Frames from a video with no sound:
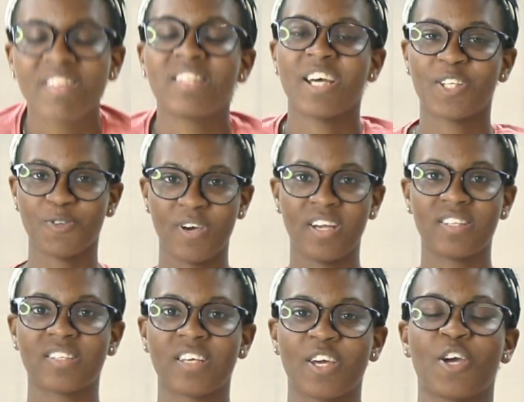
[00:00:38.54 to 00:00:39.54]
That's right.
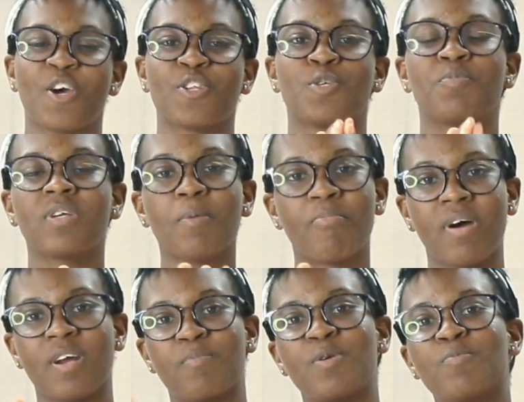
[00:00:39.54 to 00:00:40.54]
To build a
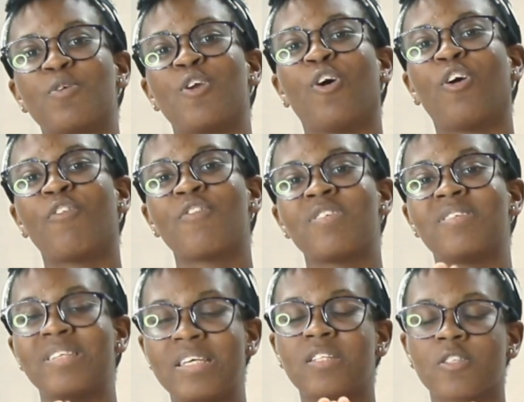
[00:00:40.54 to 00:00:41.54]
brand that people love,
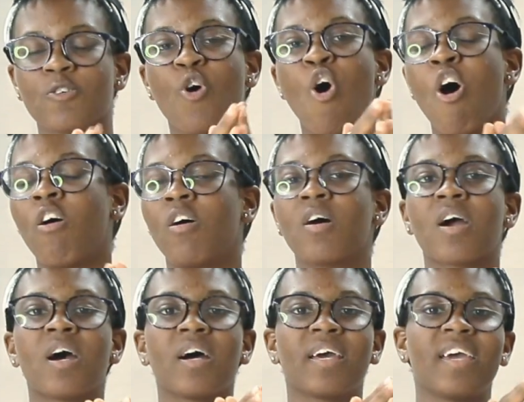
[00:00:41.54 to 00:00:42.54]
you need to
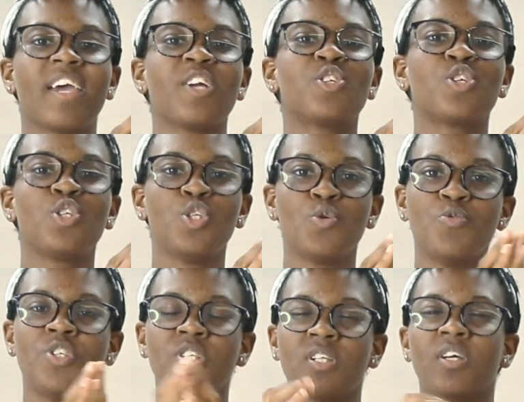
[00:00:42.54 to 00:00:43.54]
hug.
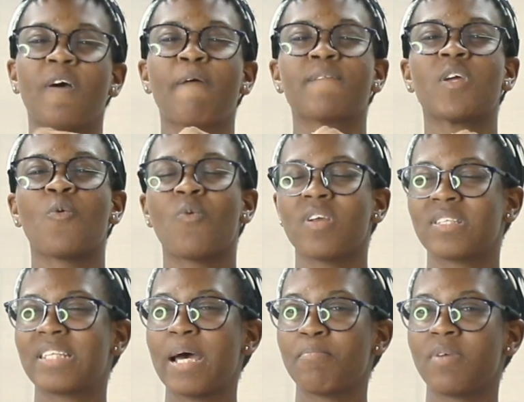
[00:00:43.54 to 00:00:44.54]
H-U-G. What does
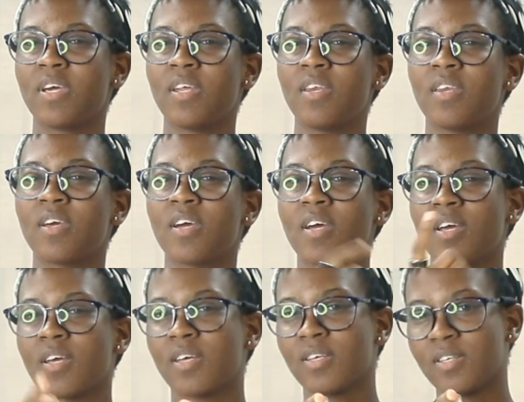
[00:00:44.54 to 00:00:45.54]
that mean?
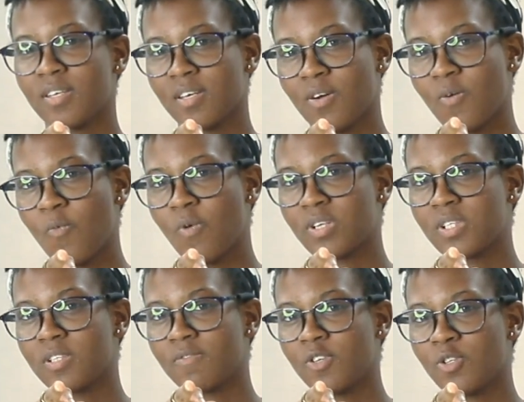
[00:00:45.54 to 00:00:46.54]
Watch
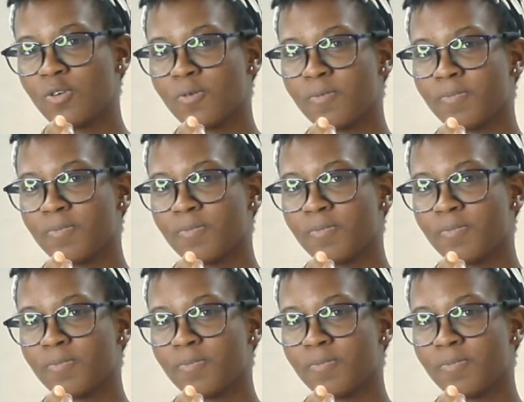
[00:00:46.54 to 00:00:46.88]
this video.